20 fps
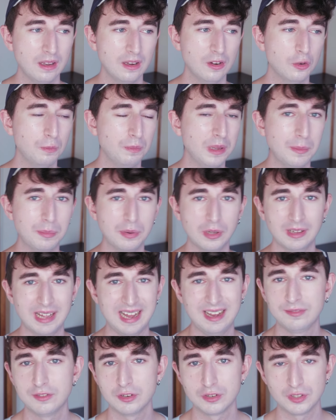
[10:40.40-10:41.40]
you know, people
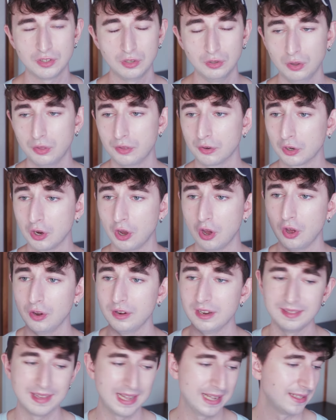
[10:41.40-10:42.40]
after school, they're
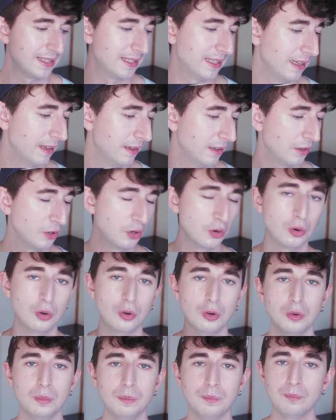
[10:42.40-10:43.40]
gone, and that's it. You go
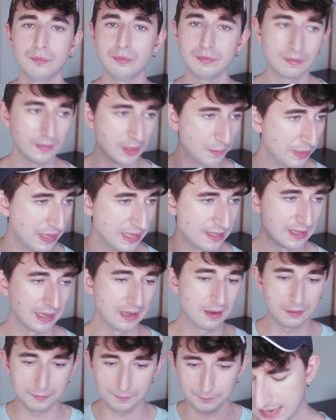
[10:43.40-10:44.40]
home, peace
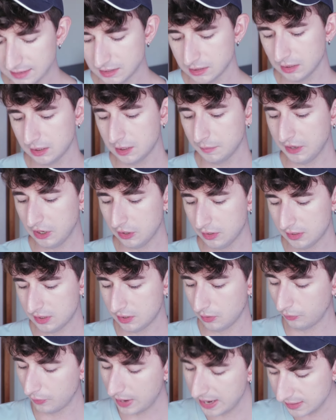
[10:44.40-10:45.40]
out. Actually, to be honest,
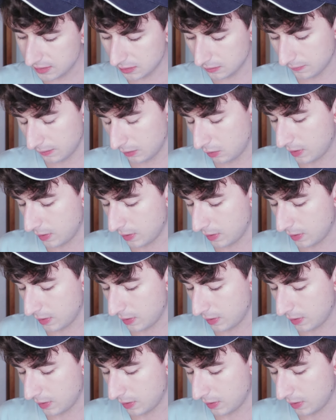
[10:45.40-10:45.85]
the rest of the